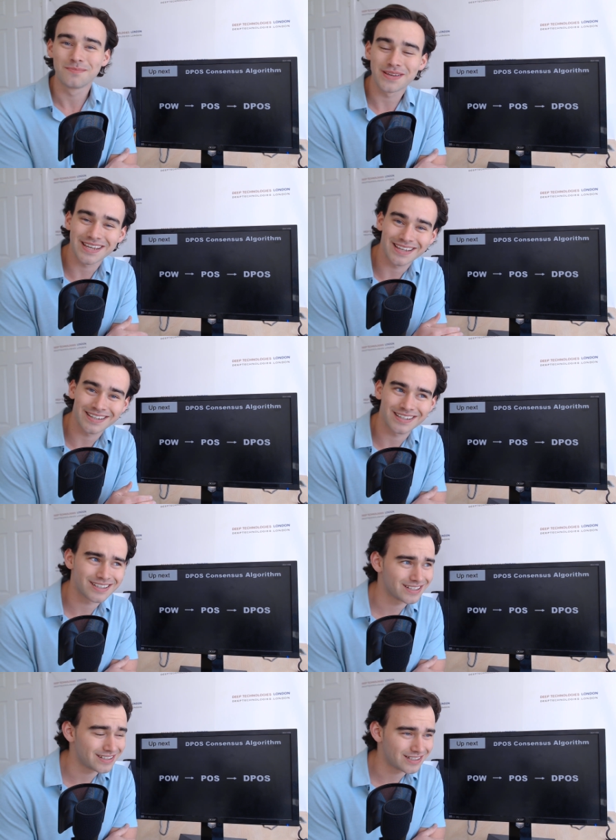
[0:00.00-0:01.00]
being
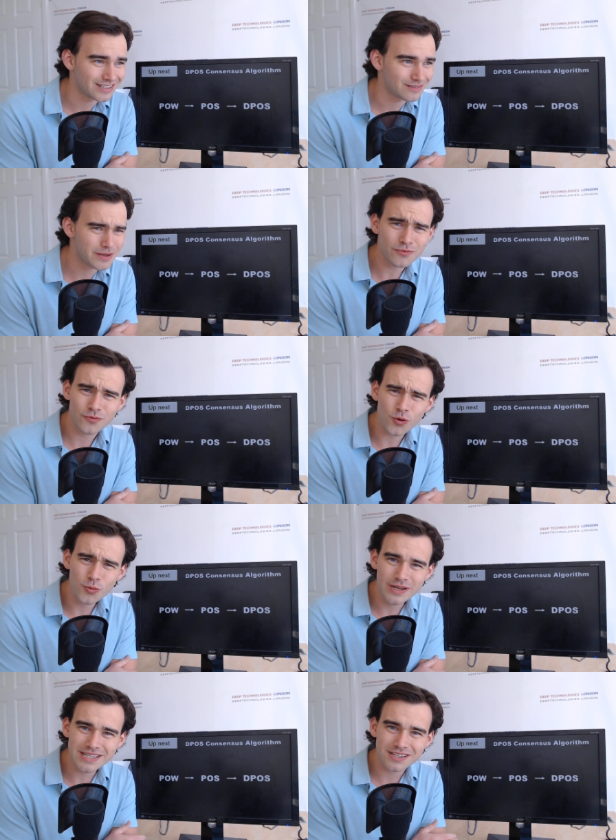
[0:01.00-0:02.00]
about 4
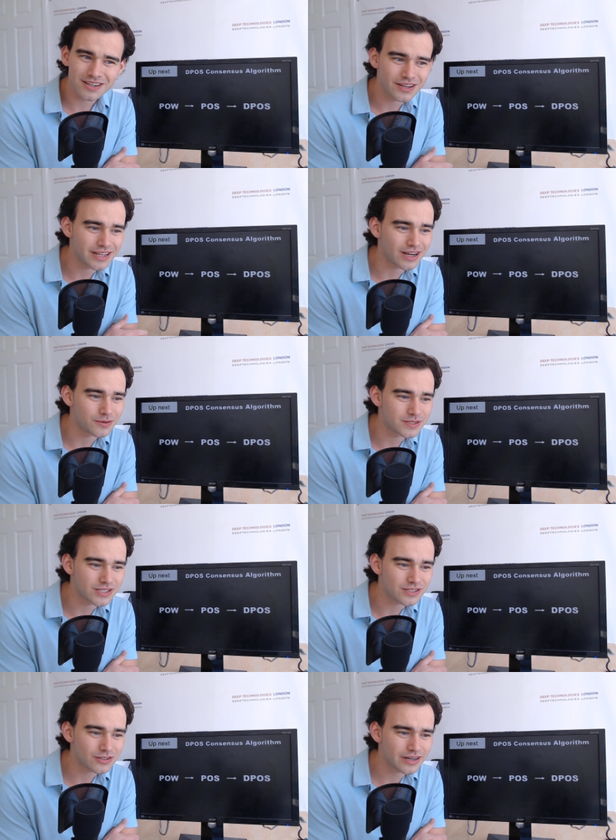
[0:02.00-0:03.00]
weeks ago now,
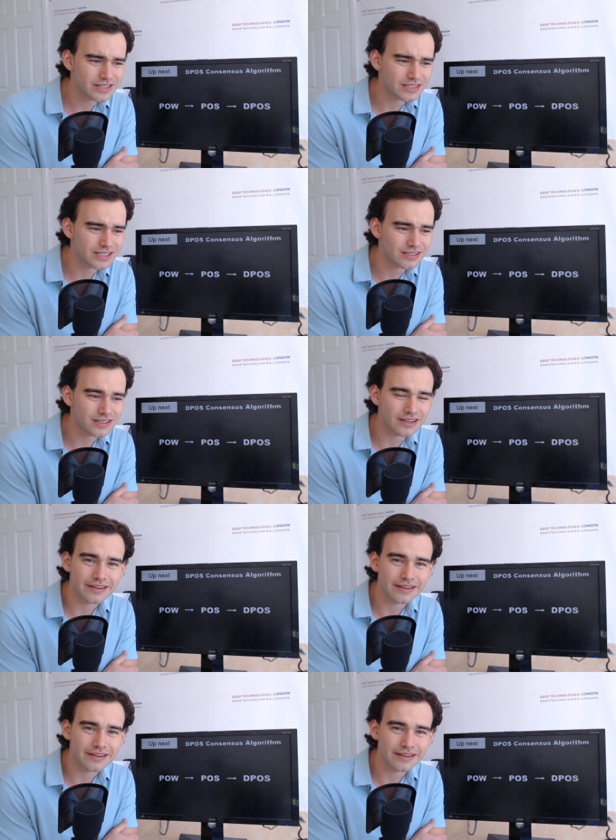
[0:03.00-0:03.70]
which is crazy.